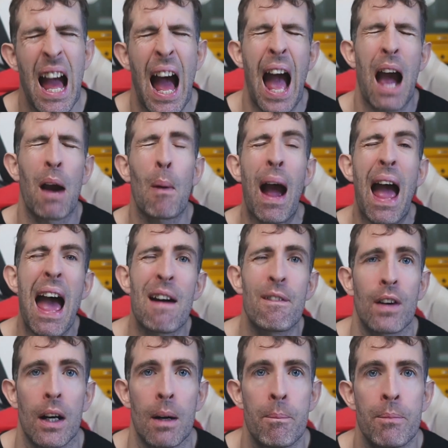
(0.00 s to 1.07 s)

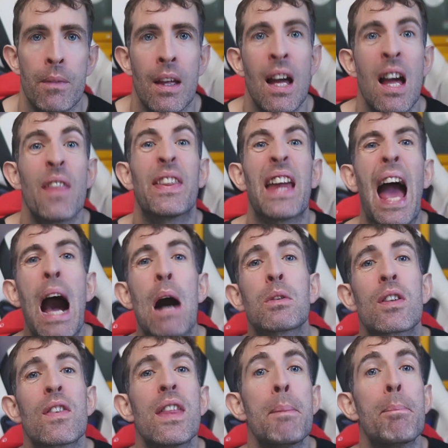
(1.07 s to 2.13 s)
However, the
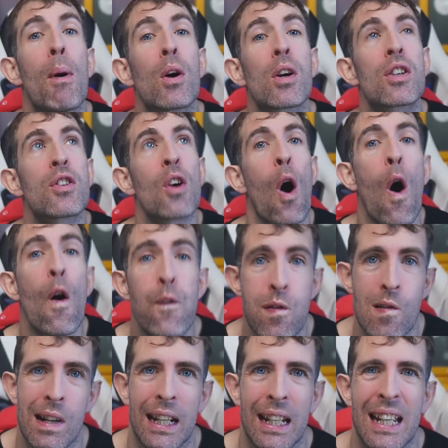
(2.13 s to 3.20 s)
out-of-the-box
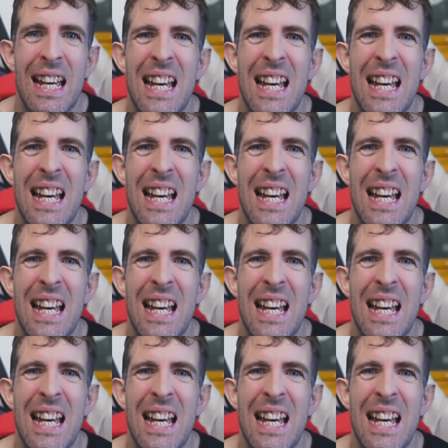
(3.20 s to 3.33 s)
offering